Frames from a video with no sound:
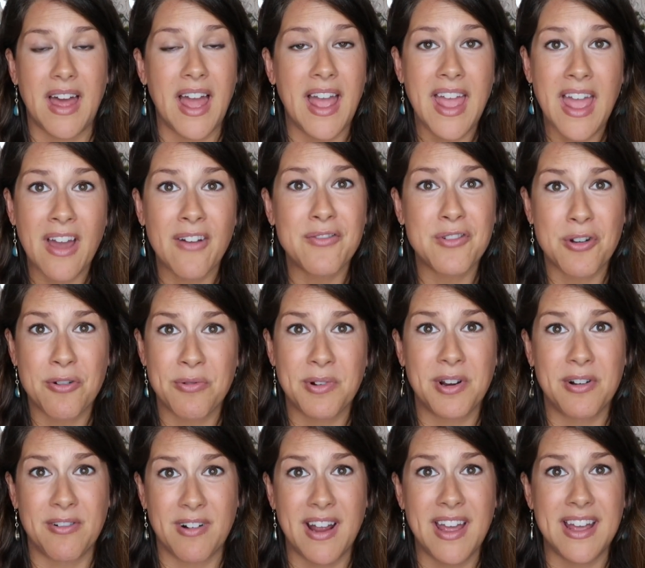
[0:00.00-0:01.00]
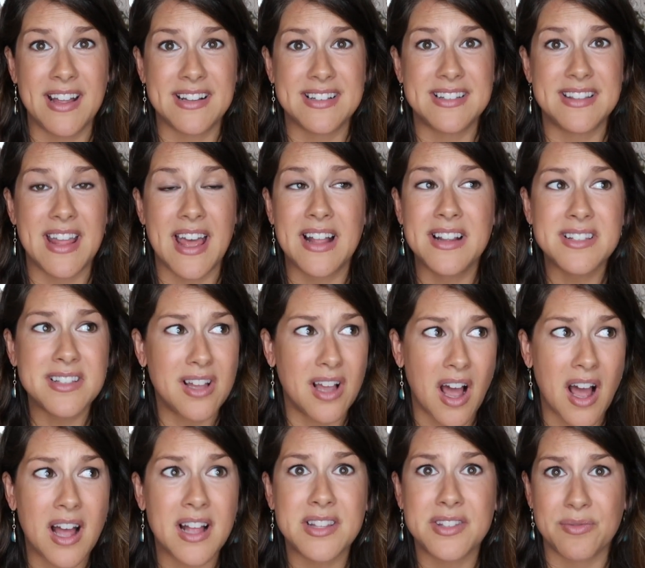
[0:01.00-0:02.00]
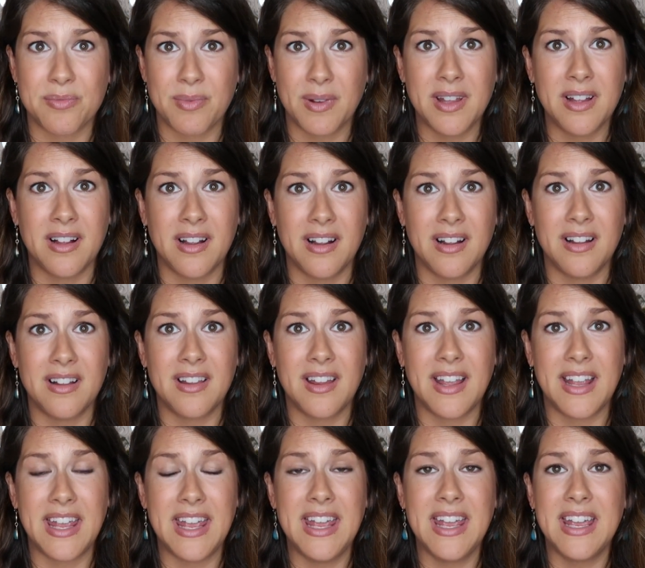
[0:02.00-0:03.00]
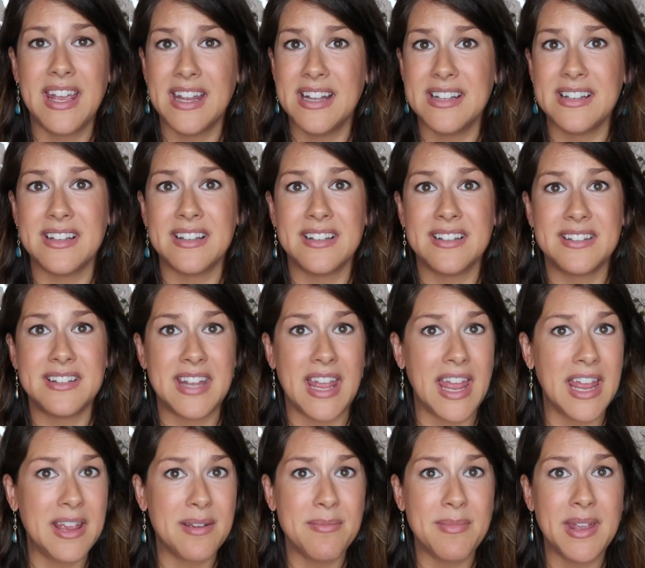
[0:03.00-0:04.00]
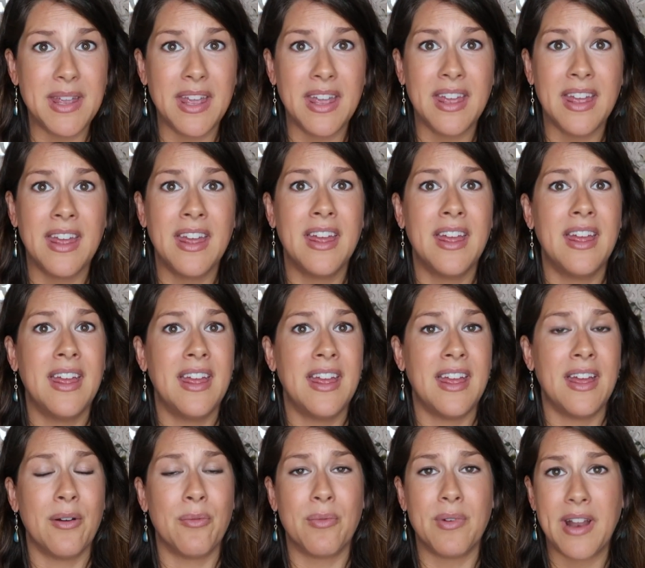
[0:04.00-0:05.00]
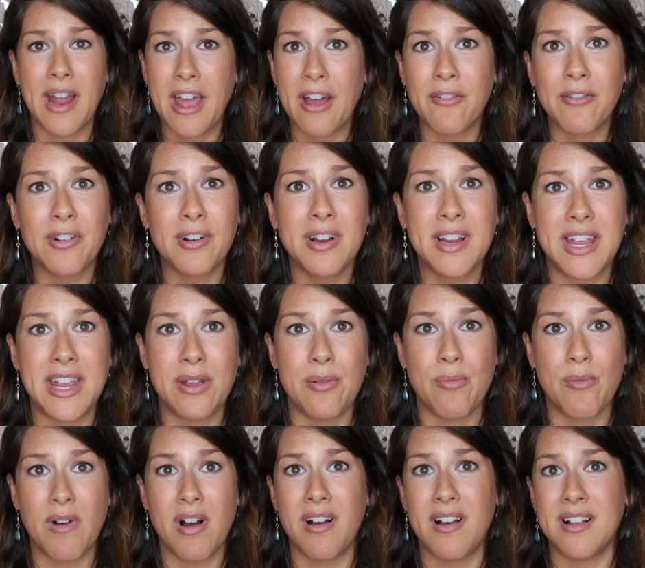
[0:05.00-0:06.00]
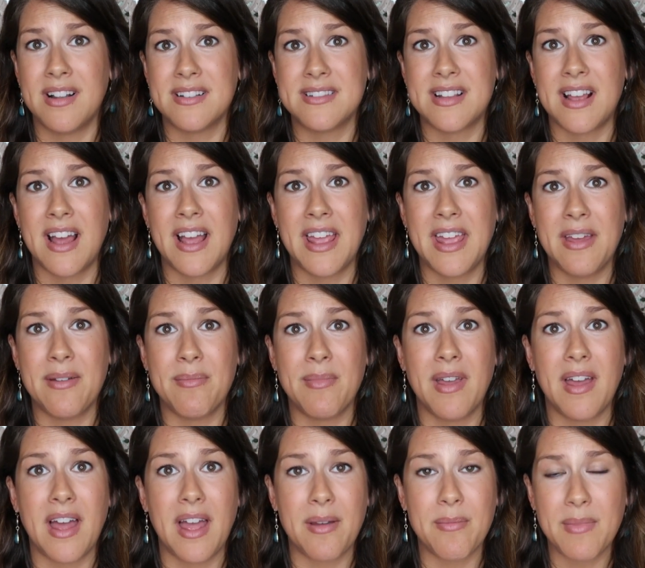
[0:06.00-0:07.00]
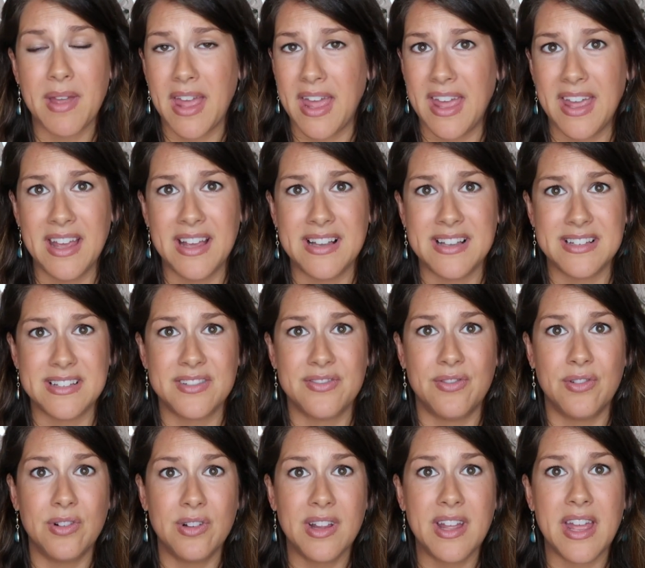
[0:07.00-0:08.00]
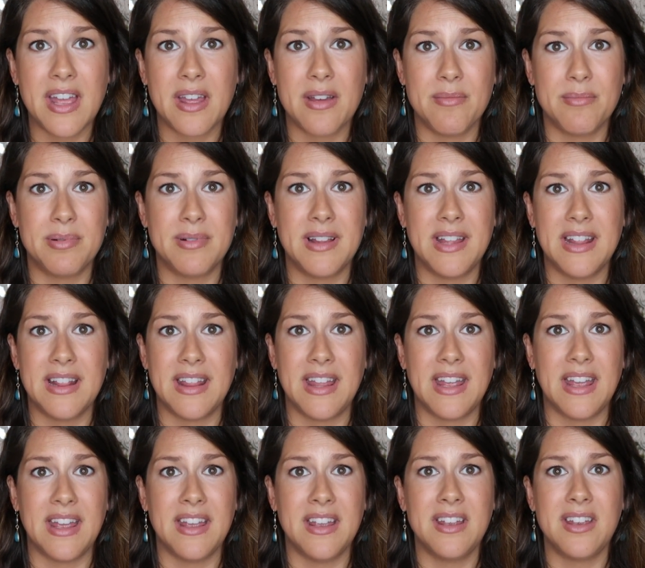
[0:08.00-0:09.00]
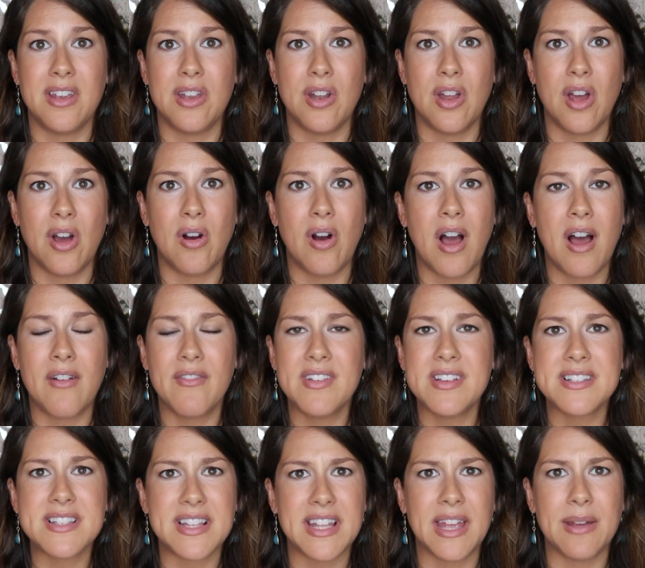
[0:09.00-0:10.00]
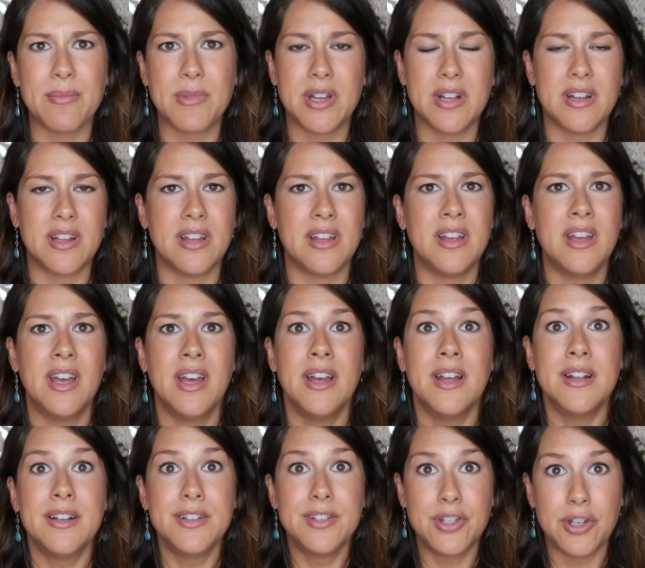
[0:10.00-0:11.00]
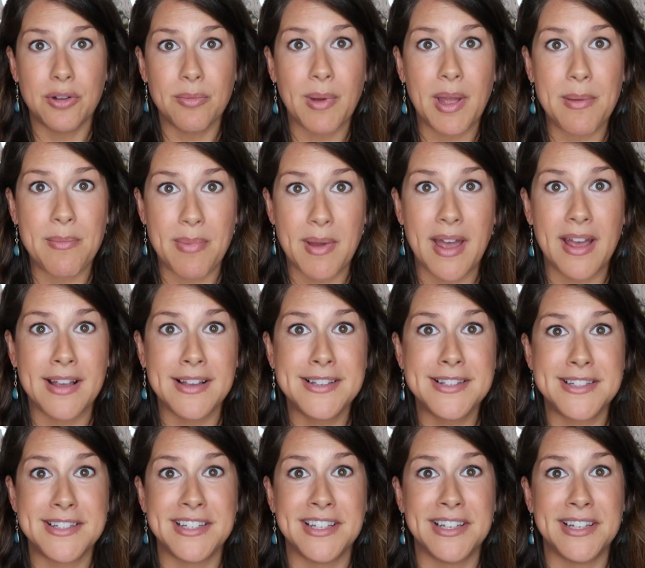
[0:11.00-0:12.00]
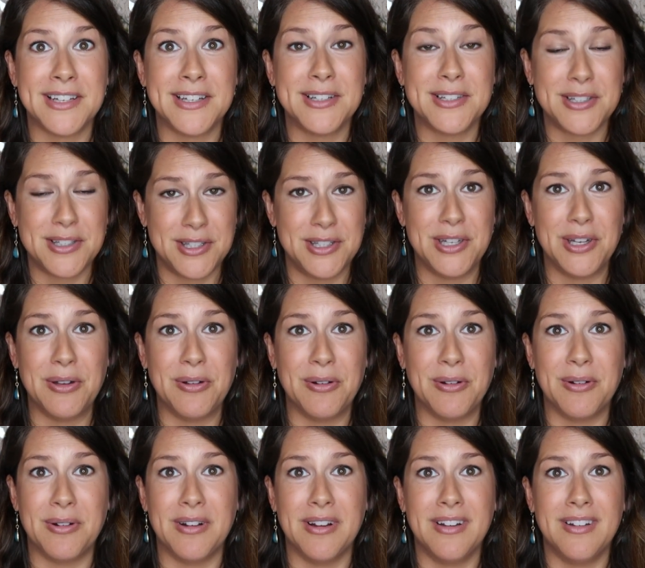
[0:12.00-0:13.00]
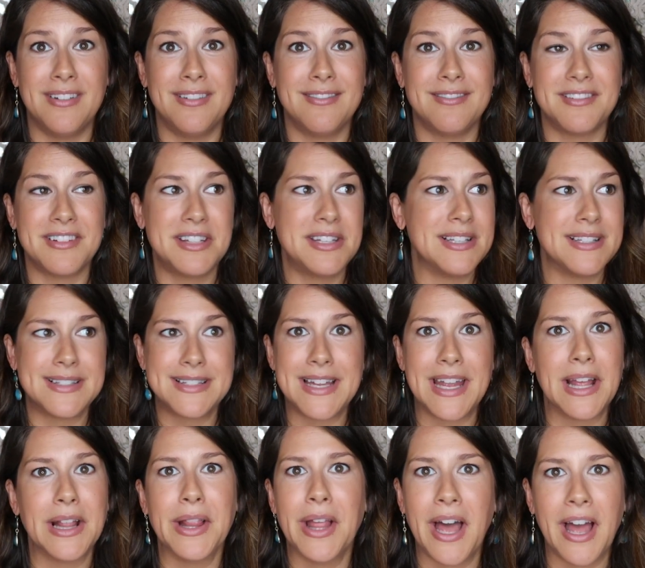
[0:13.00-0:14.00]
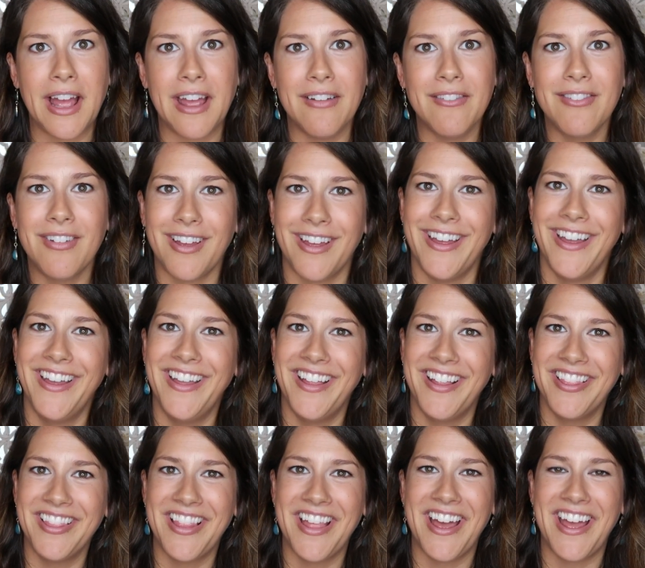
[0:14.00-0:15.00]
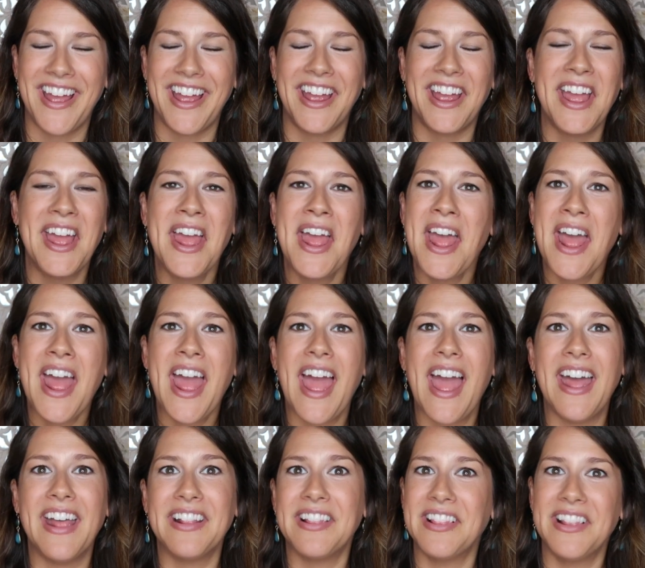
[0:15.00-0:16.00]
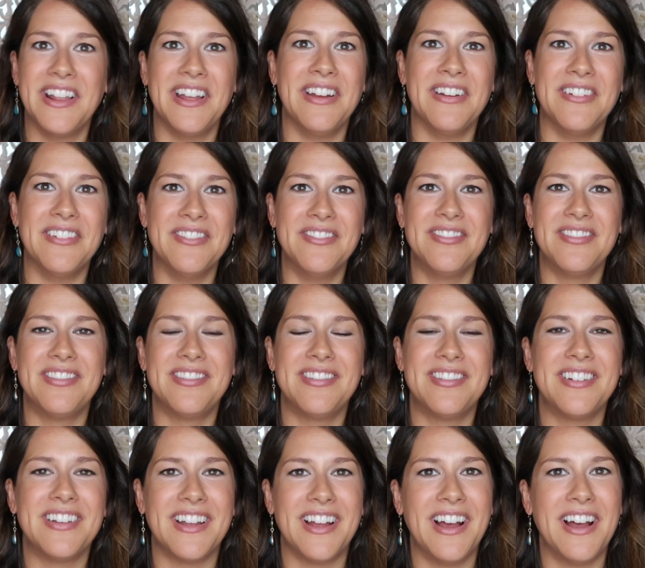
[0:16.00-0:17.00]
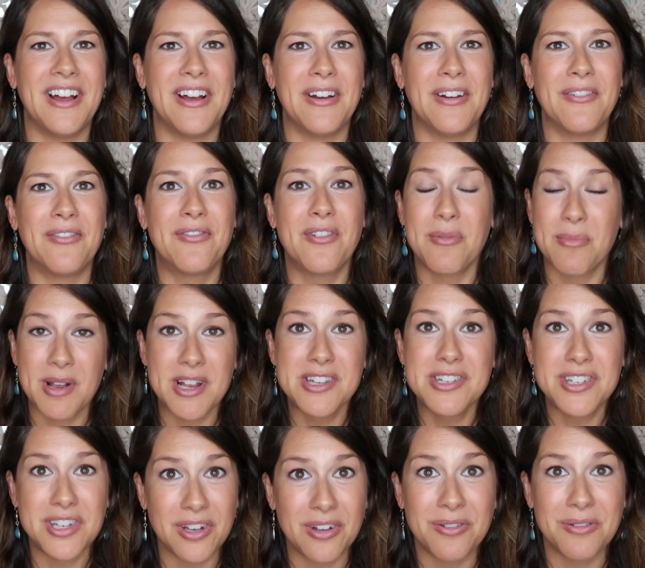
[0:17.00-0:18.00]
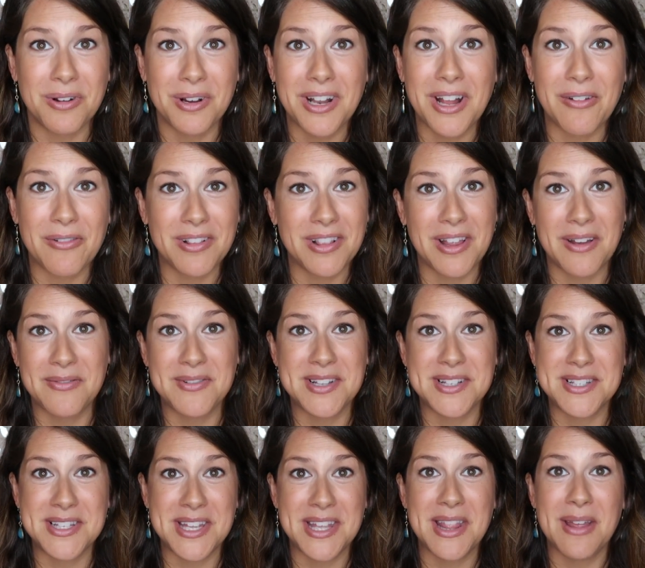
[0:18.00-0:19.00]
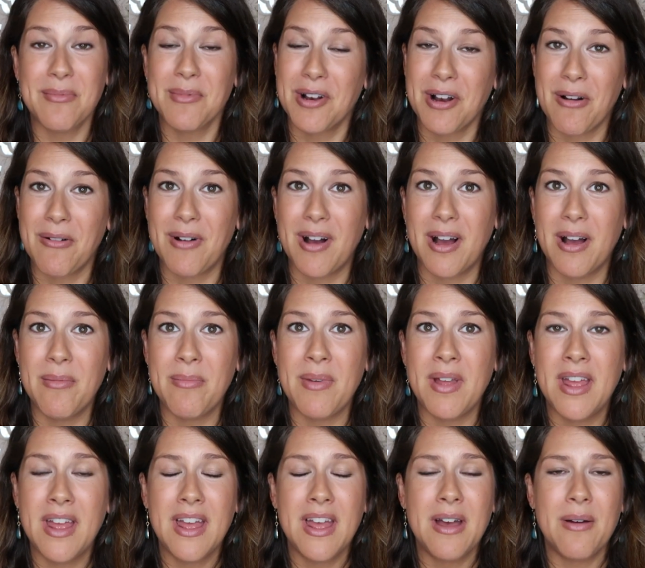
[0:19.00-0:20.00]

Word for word: I have no regrets. That's God's will. Like he can take me whenever he wants. I am I'm his fully and completely. You know, obviously I'm going to do my best to do to stay alive and like and live uh, for my children. I would love to see them grow up.